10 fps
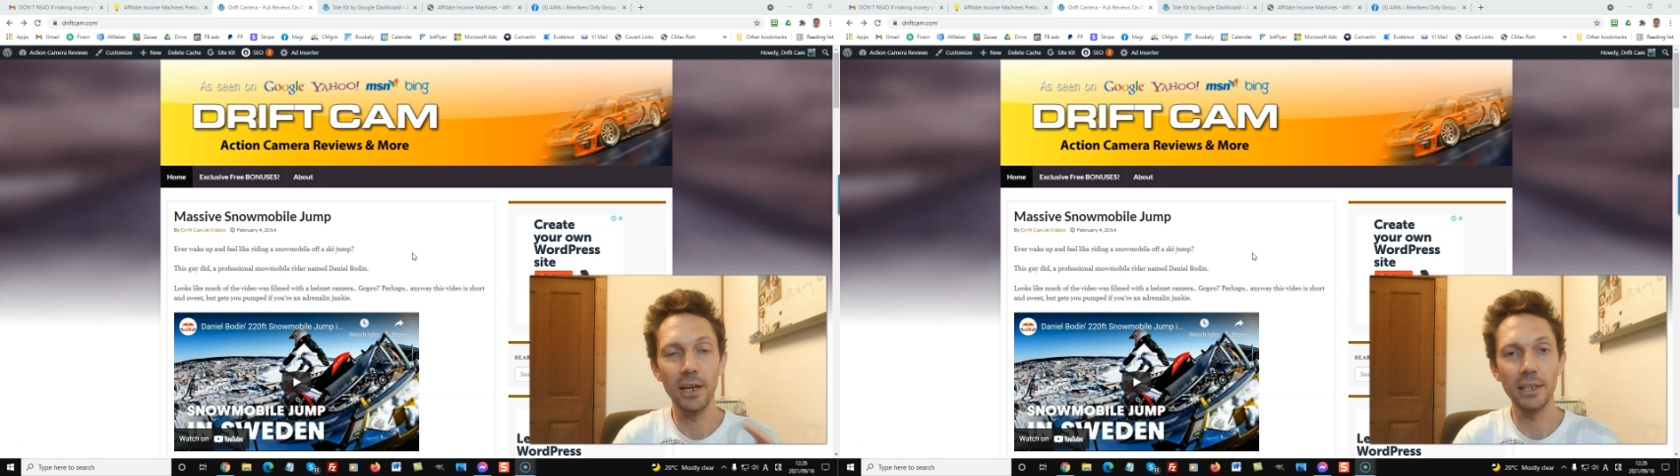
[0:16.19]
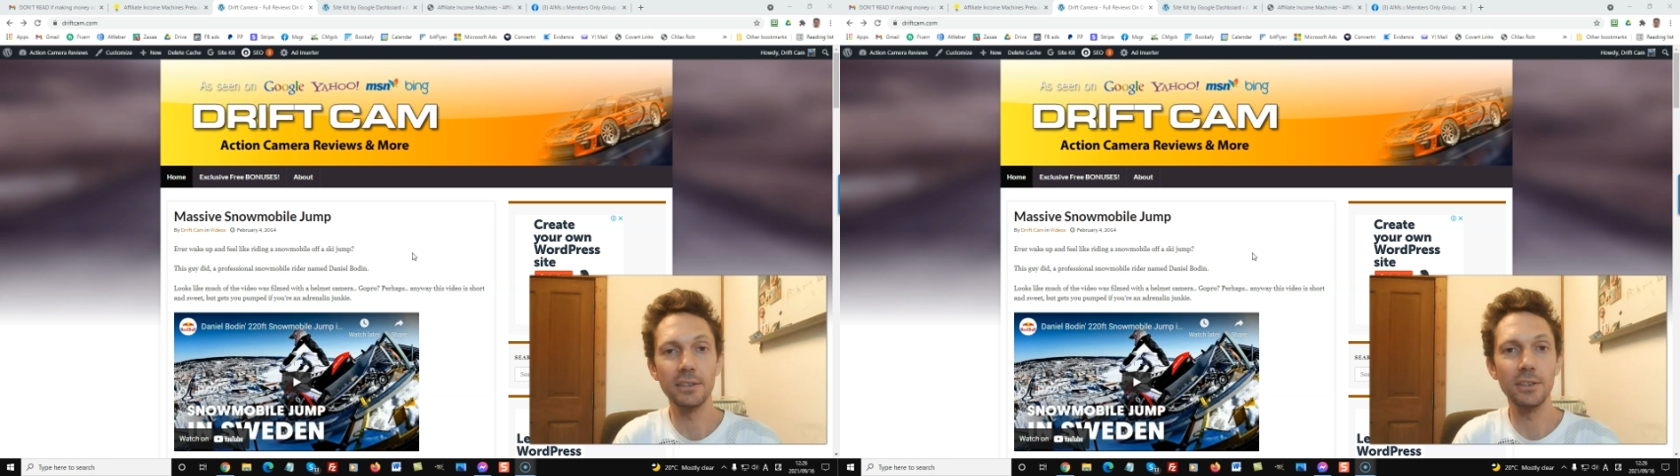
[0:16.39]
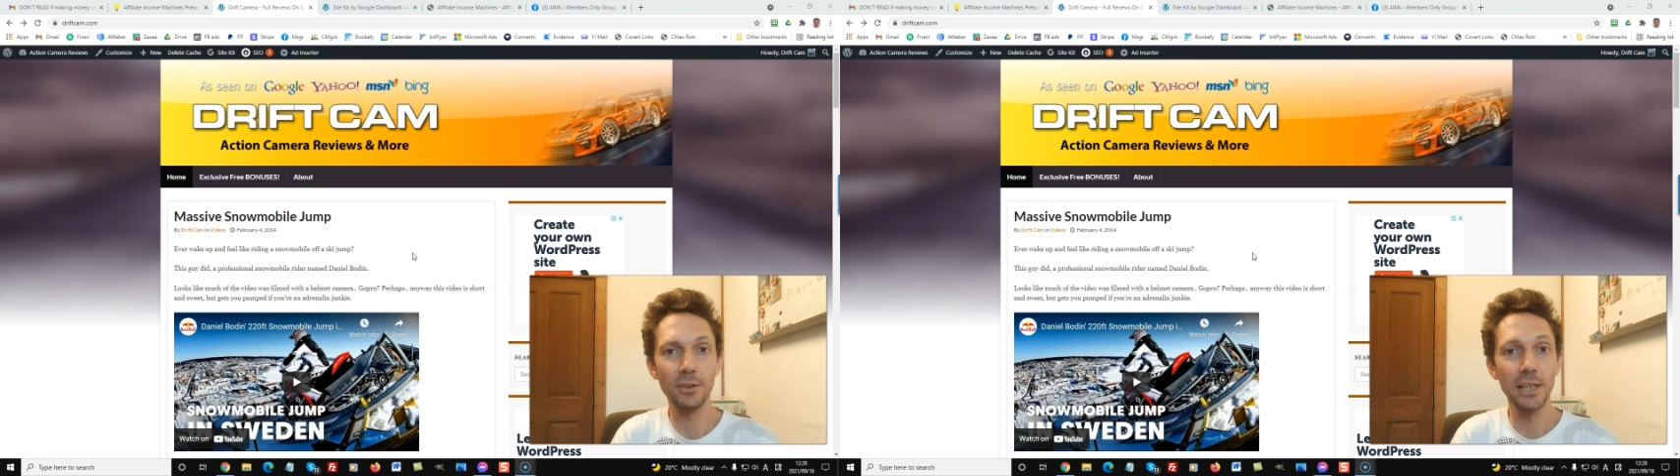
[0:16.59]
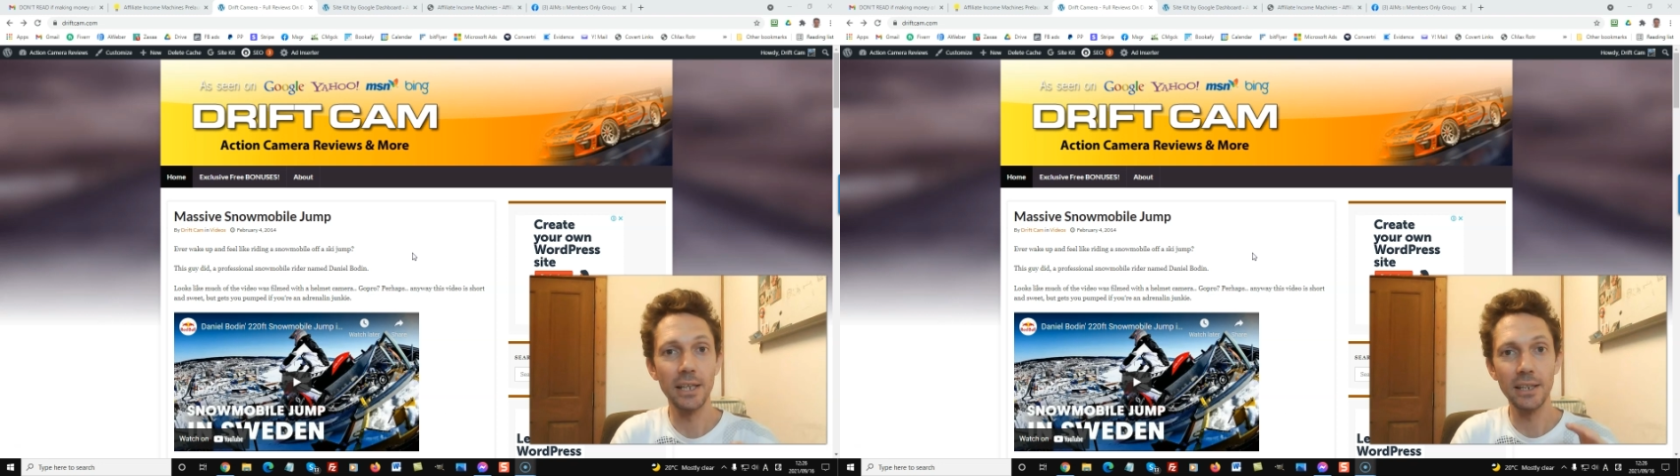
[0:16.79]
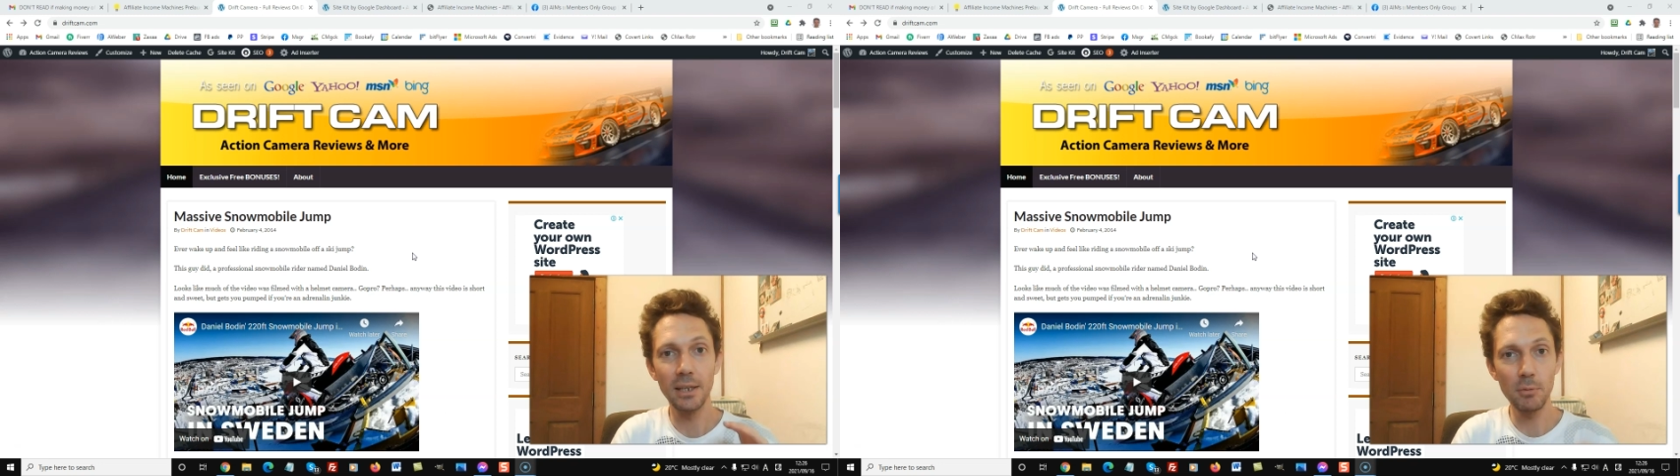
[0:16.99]
Alright, so
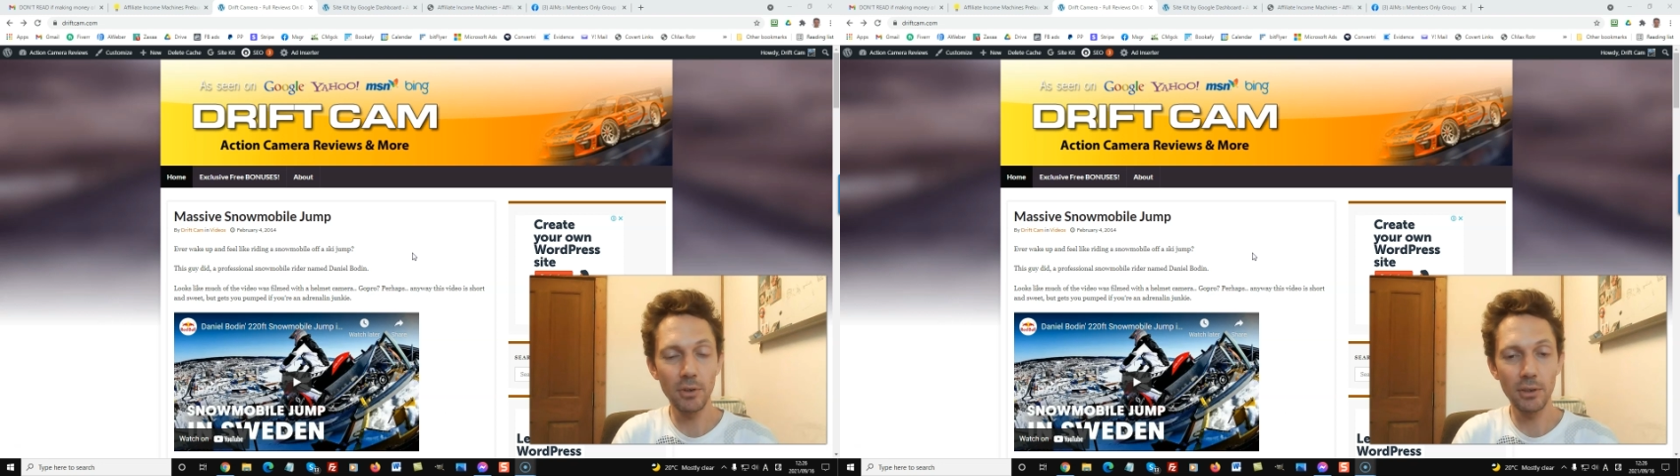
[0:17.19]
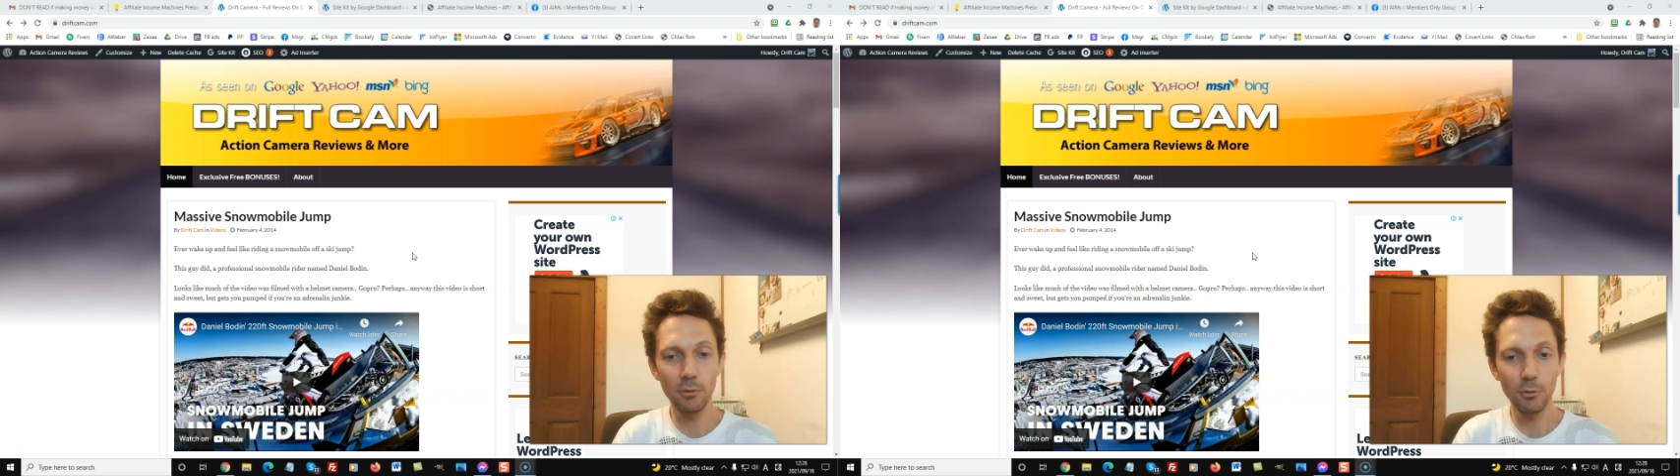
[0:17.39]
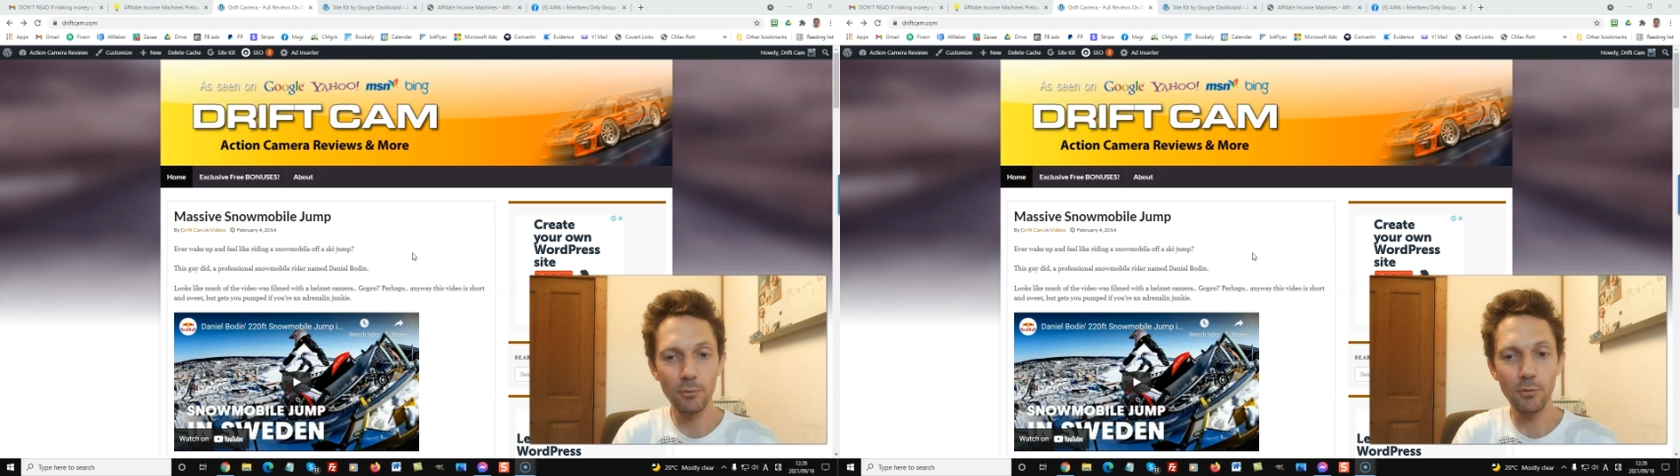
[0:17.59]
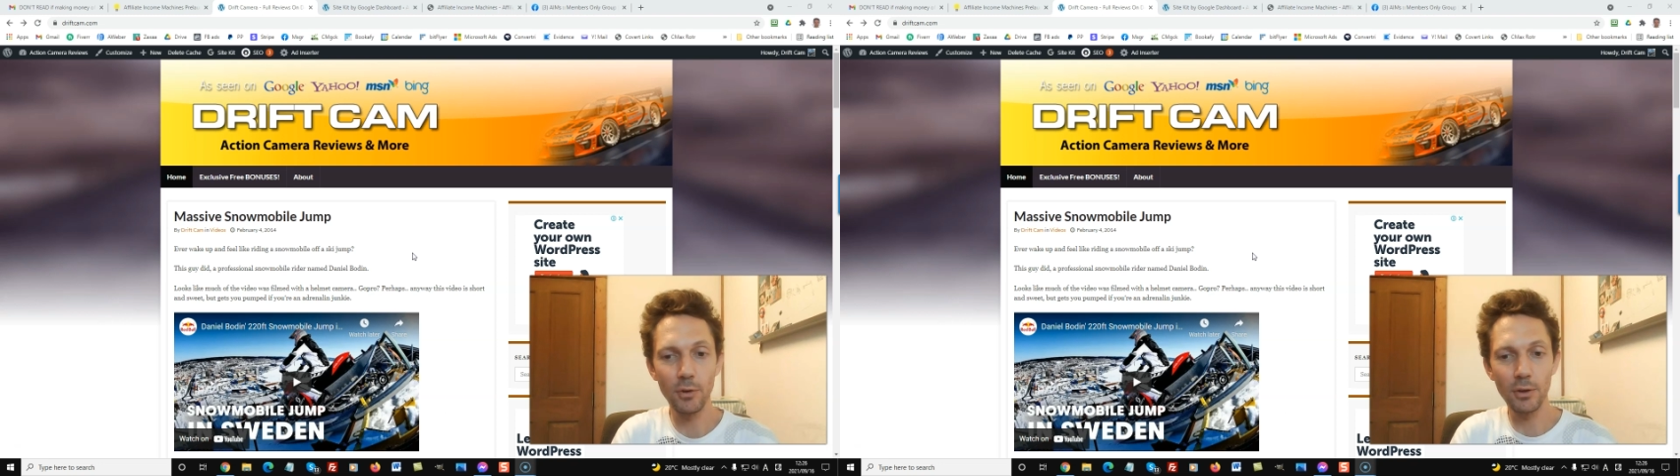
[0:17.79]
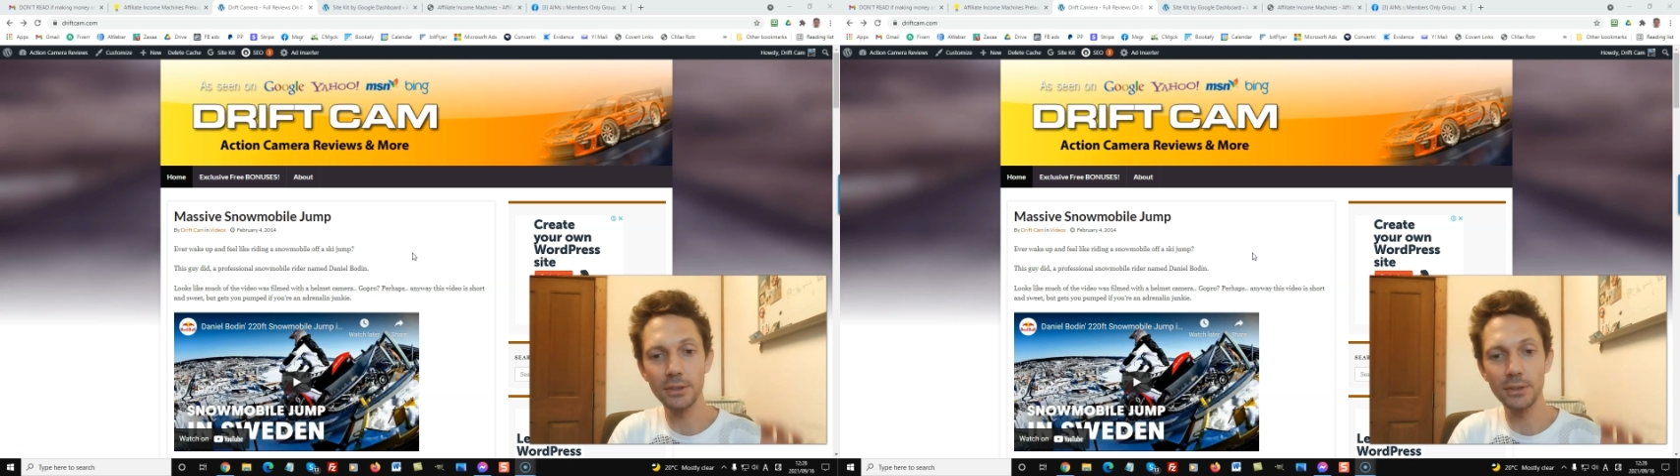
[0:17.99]
let me run through
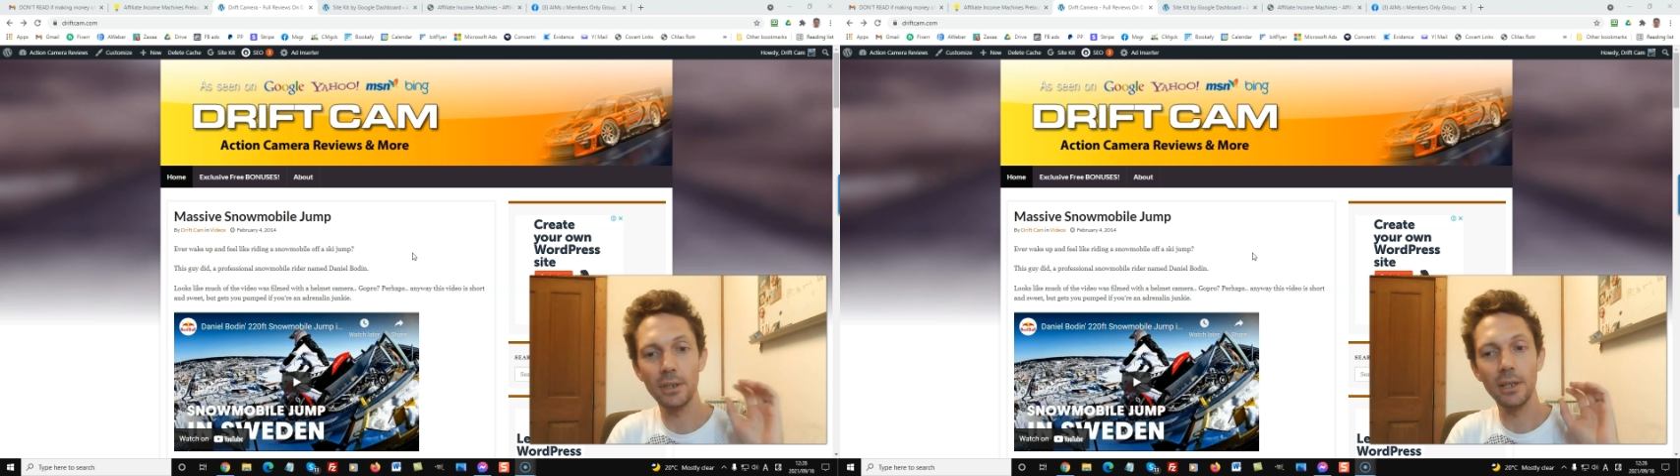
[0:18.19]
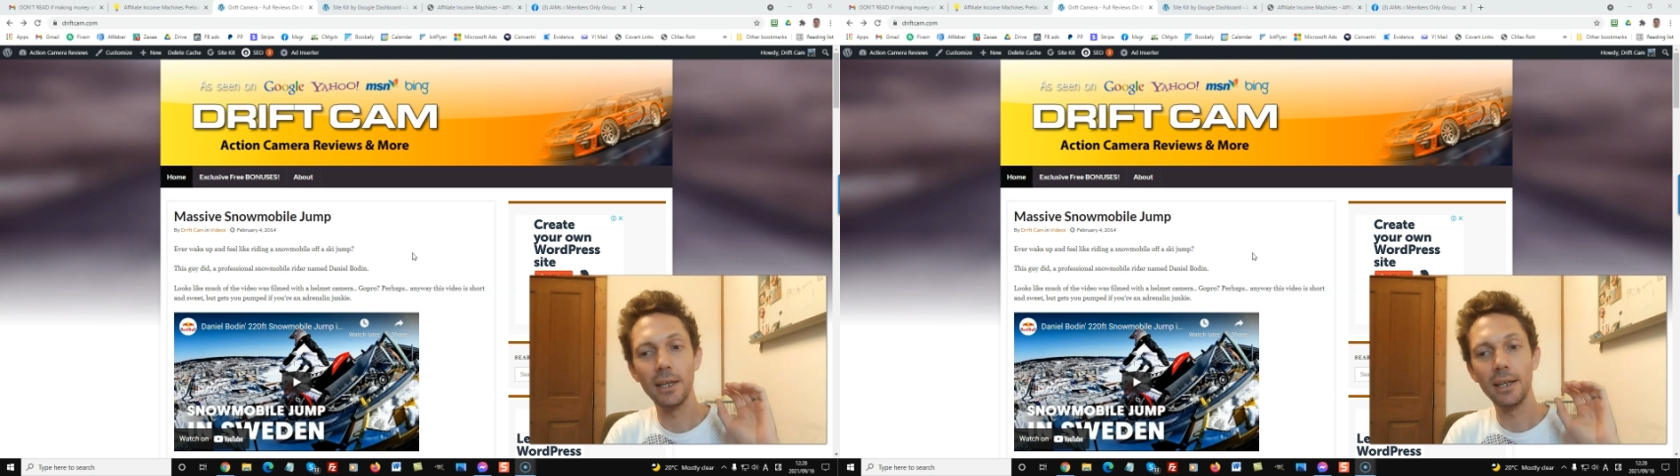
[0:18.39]
first